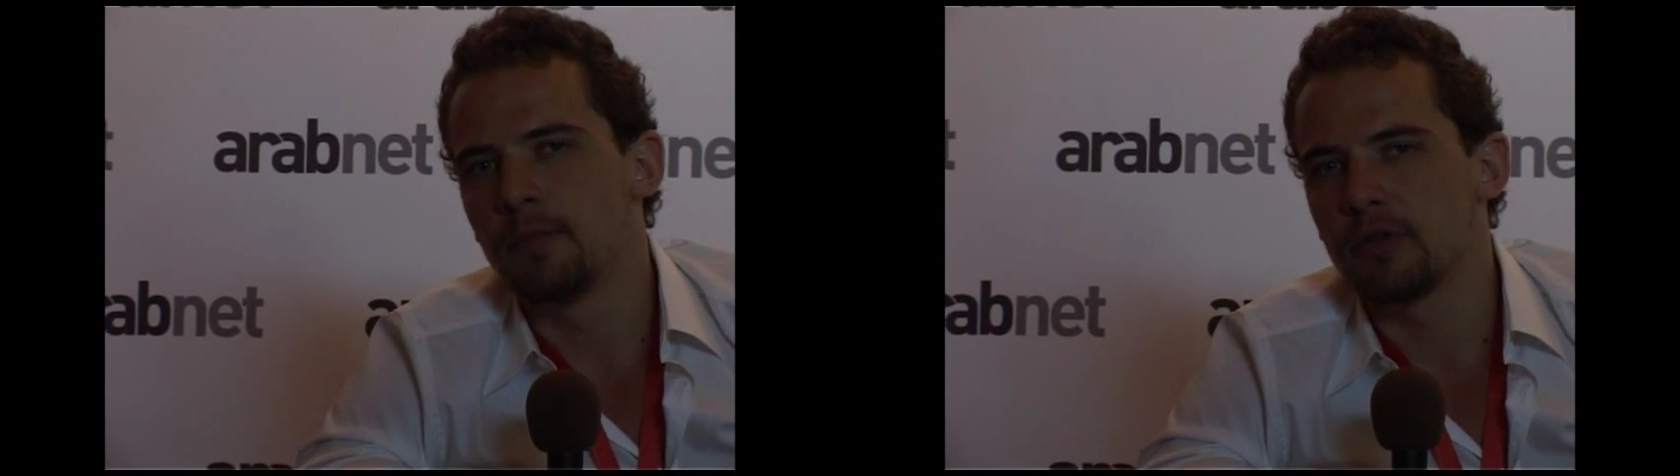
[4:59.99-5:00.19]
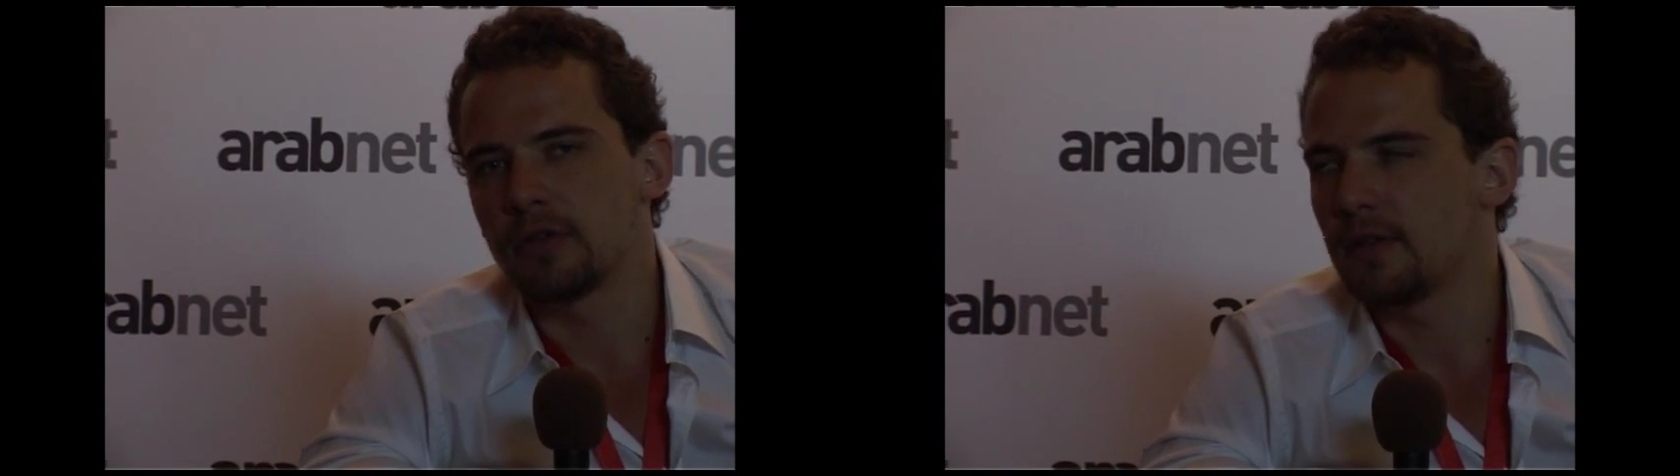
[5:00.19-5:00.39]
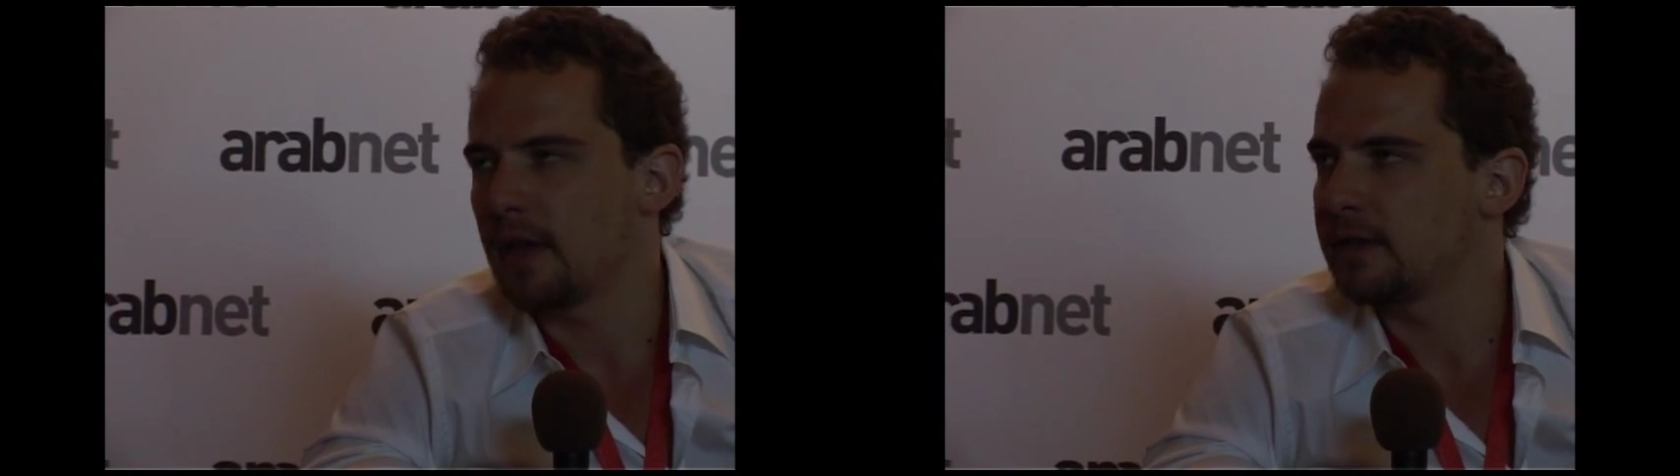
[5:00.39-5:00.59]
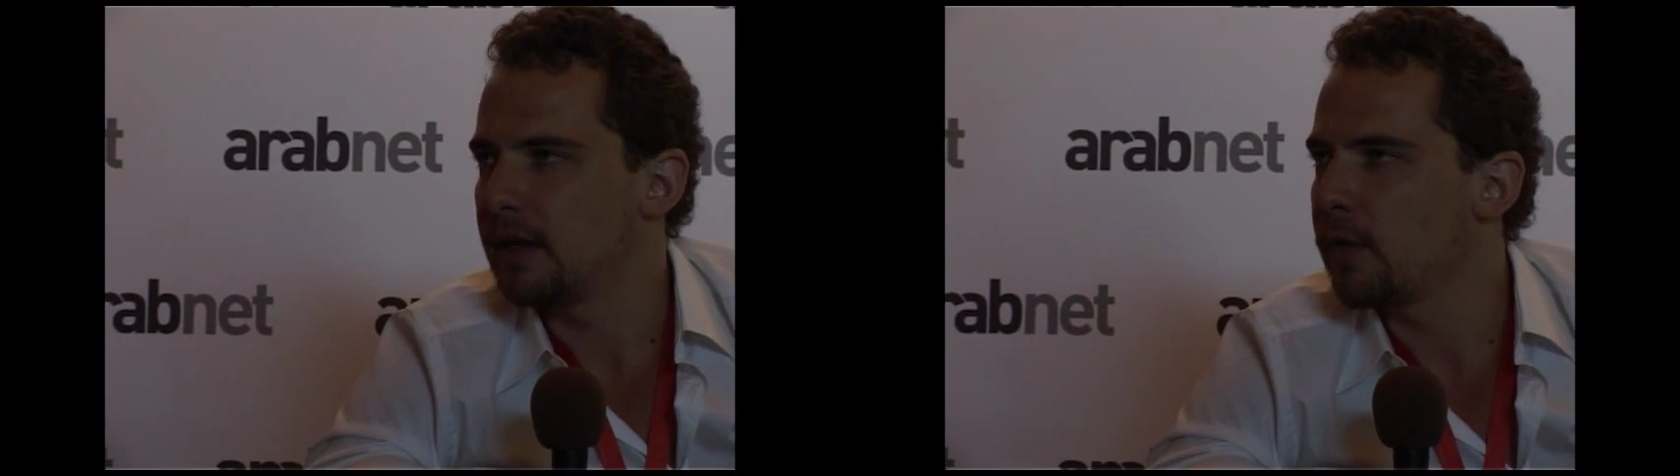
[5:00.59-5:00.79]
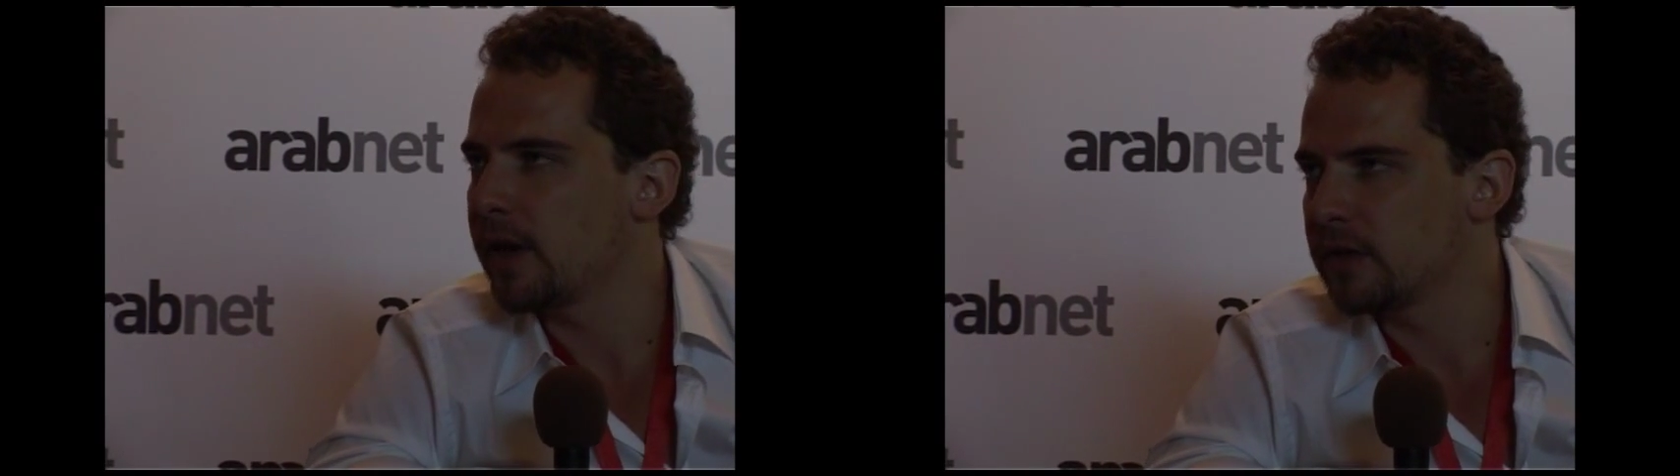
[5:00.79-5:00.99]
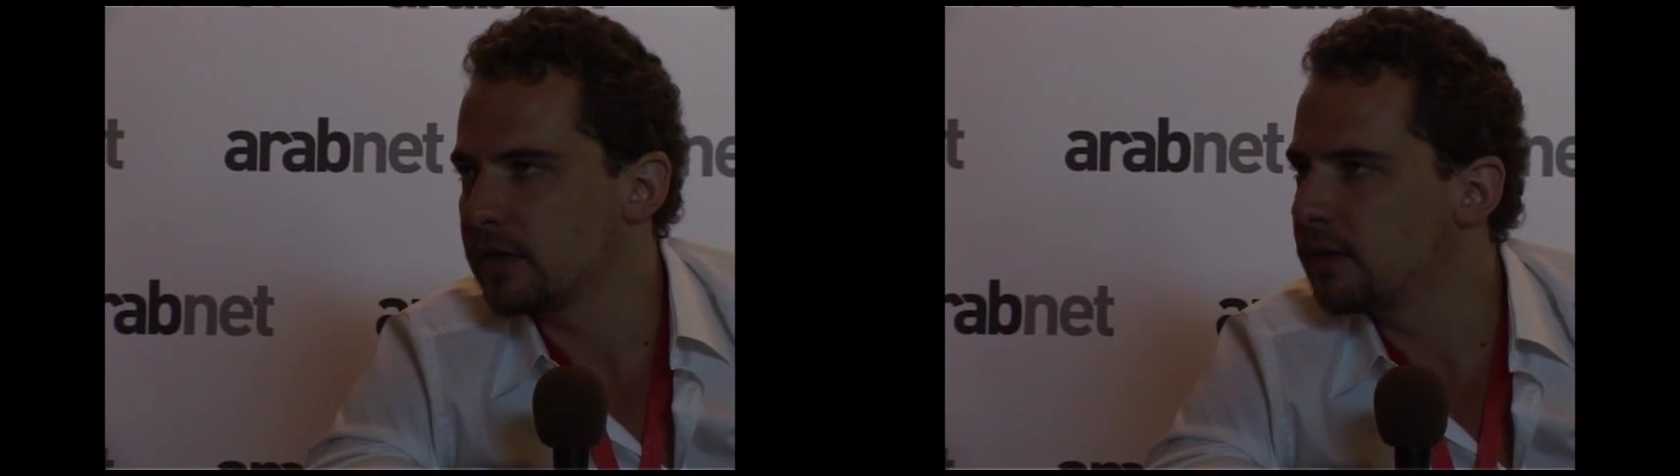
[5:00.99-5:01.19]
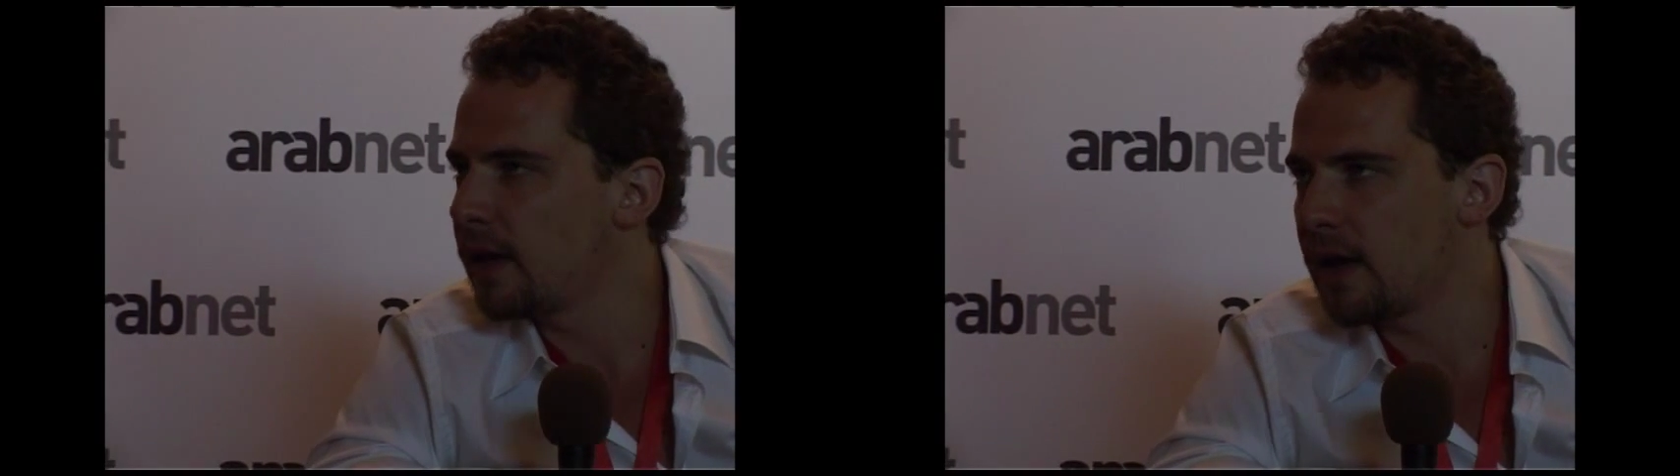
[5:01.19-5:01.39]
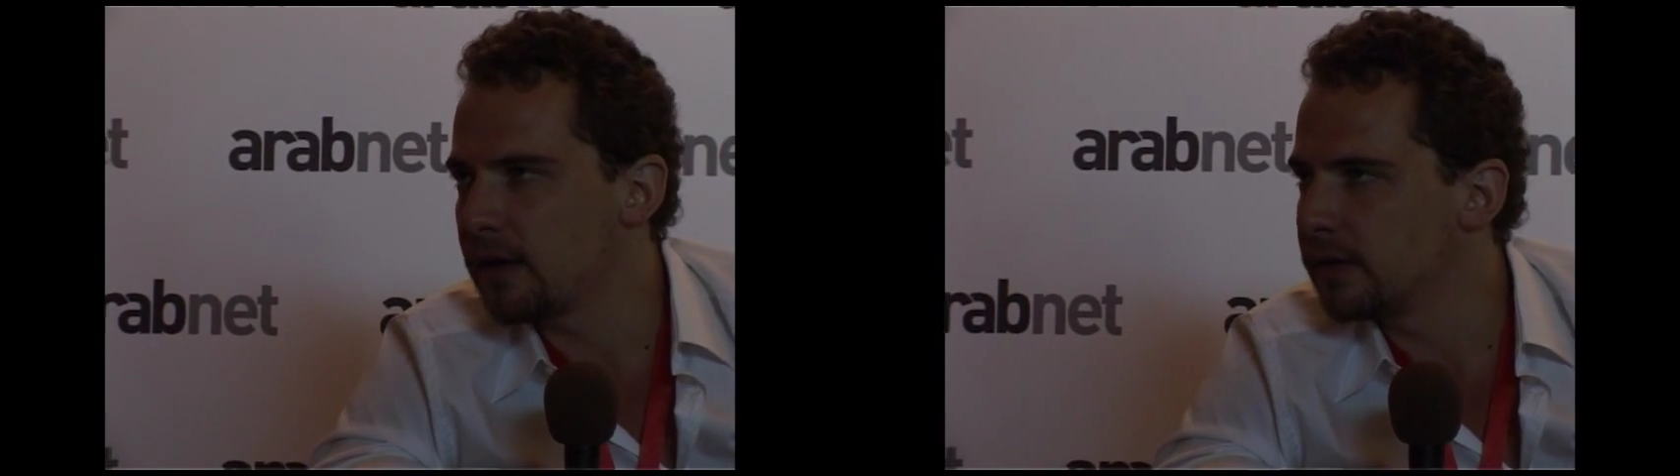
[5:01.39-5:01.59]
most of the accelerators in
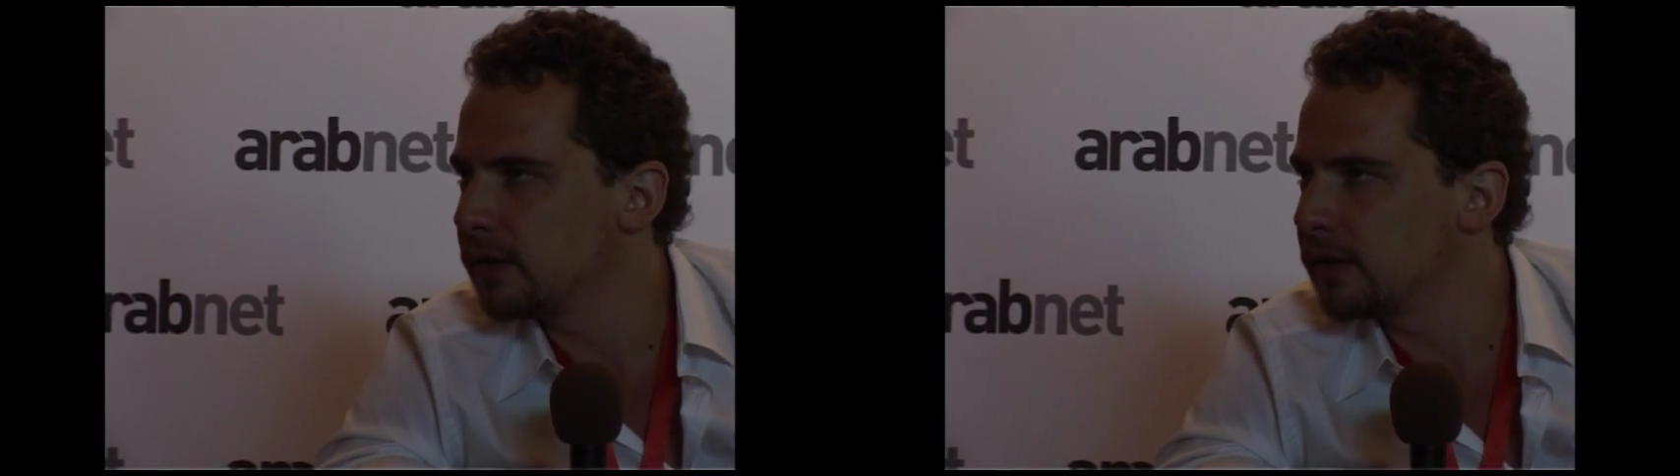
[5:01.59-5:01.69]
town,